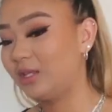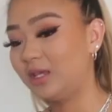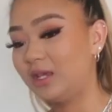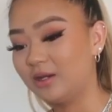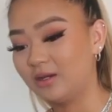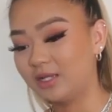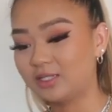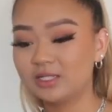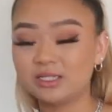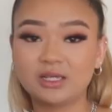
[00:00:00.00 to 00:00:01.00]
Yeah,
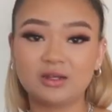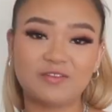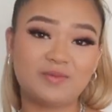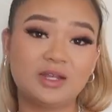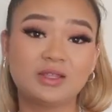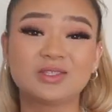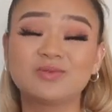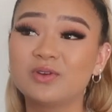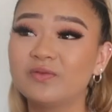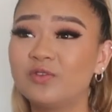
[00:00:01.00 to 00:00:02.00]
as I said, I've been in
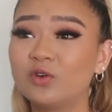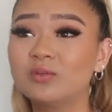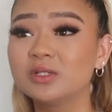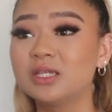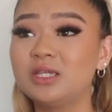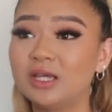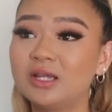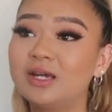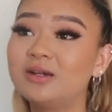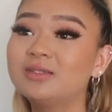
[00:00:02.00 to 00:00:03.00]
this room for almost a
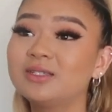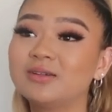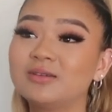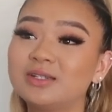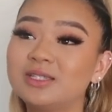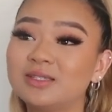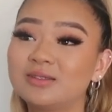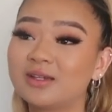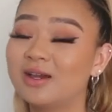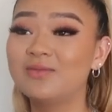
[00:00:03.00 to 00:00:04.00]
year now, so it's
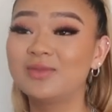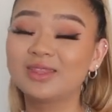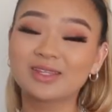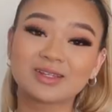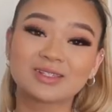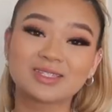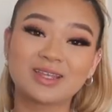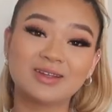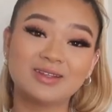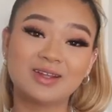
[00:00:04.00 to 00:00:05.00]
time that things
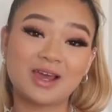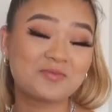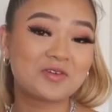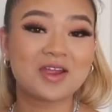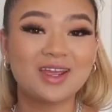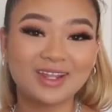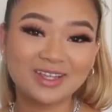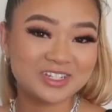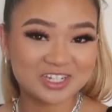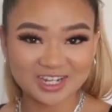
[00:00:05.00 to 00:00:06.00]
started
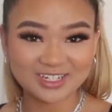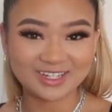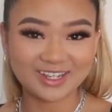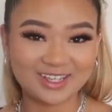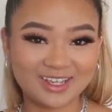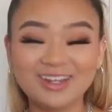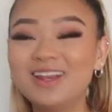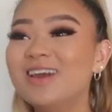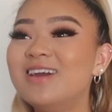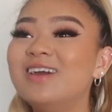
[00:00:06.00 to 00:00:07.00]
upgrading and changing
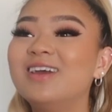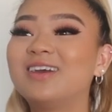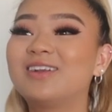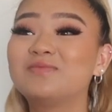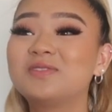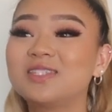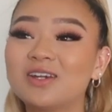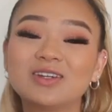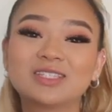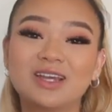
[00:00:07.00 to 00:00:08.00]
again. And I'm
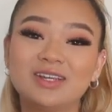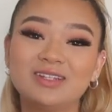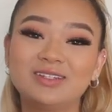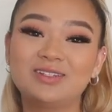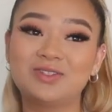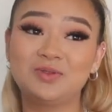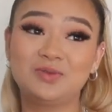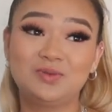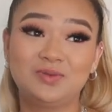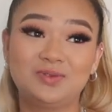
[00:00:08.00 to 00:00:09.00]
so excited
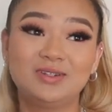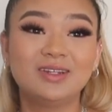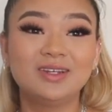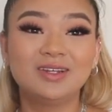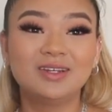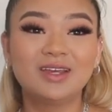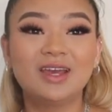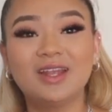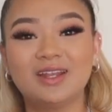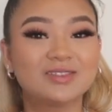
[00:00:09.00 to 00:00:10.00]
to
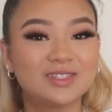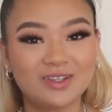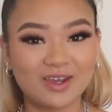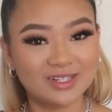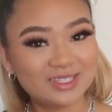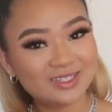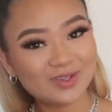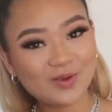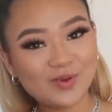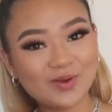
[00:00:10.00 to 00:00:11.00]
announce to you guys
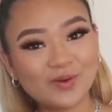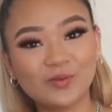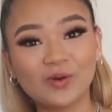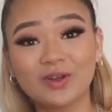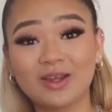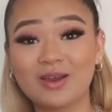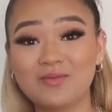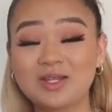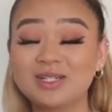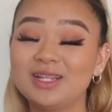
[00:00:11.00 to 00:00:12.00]
soon what
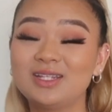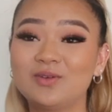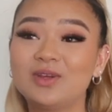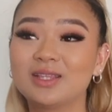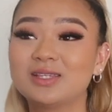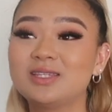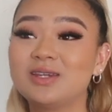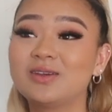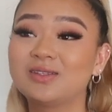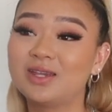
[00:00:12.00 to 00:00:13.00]
I'm actually doing this
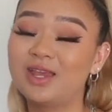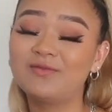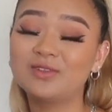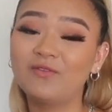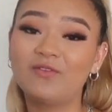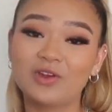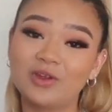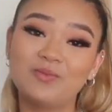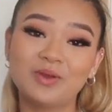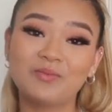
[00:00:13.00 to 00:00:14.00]
year, because I have some
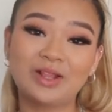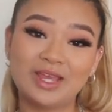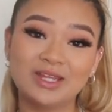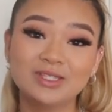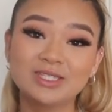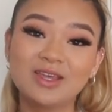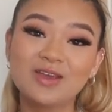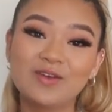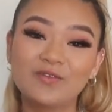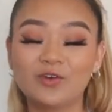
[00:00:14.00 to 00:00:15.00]
very big plans
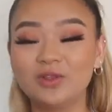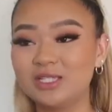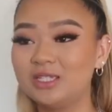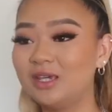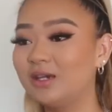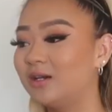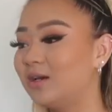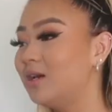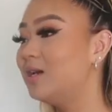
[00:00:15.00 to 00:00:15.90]
for this year.